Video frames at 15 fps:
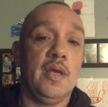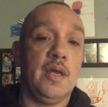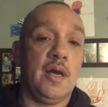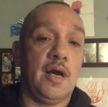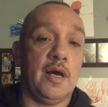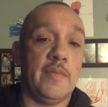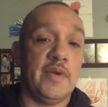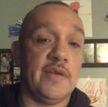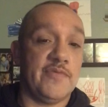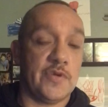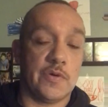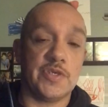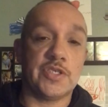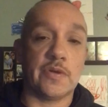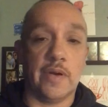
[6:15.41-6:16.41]
And if there
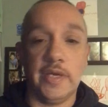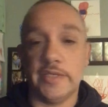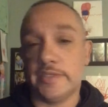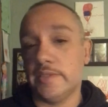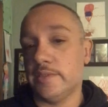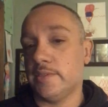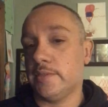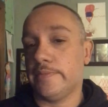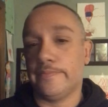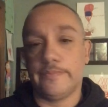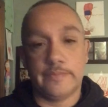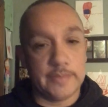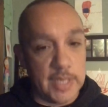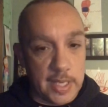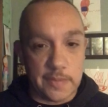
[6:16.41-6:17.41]
were serrations,
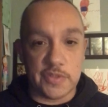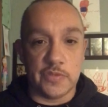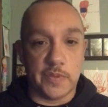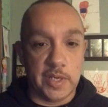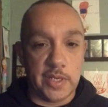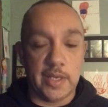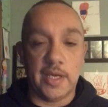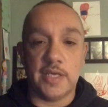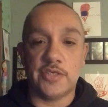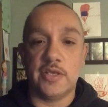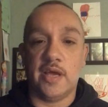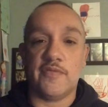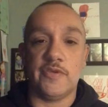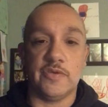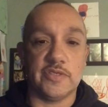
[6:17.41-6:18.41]
absolute pain in the ass. You'd
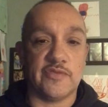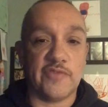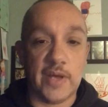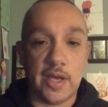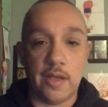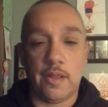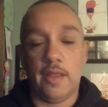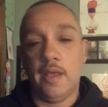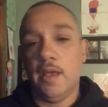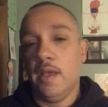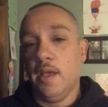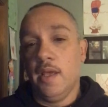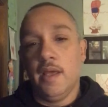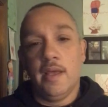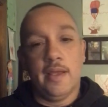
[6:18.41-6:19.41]
have to use a file.
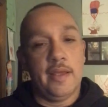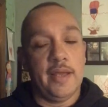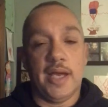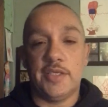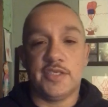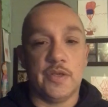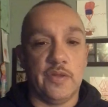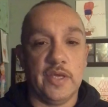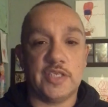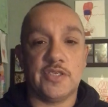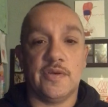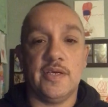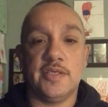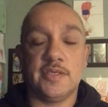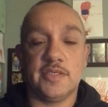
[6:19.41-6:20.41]
I just don't like
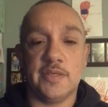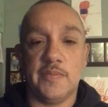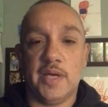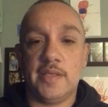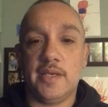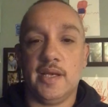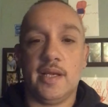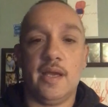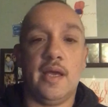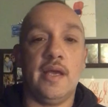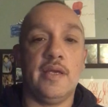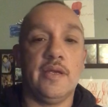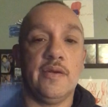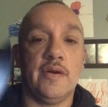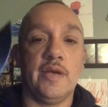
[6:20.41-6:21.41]
serrations. I'm not that guy.
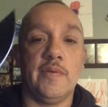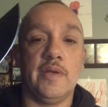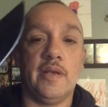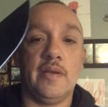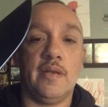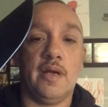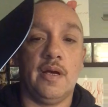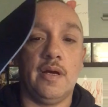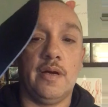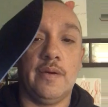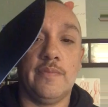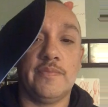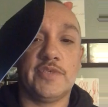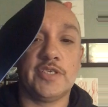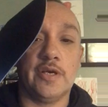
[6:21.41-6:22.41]
You know what I
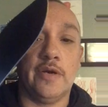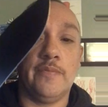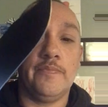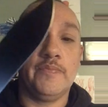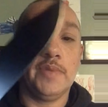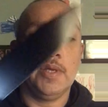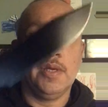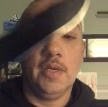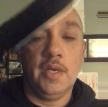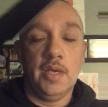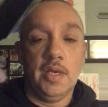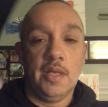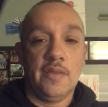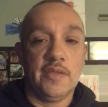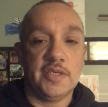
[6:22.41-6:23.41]
mean? So
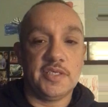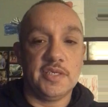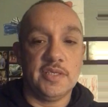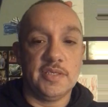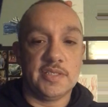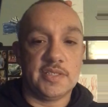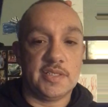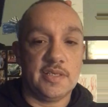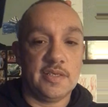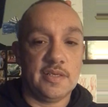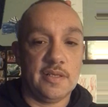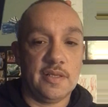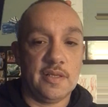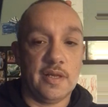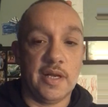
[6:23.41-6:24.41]
this is,
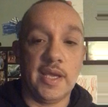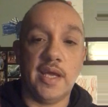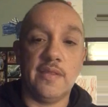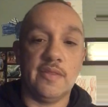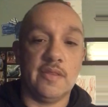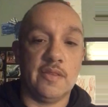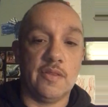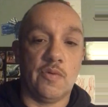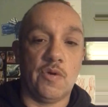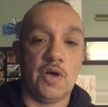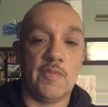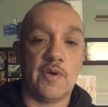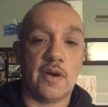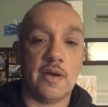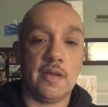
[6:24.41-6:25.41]
again, the
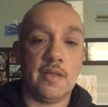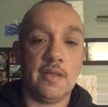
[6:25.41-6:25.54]
Walmart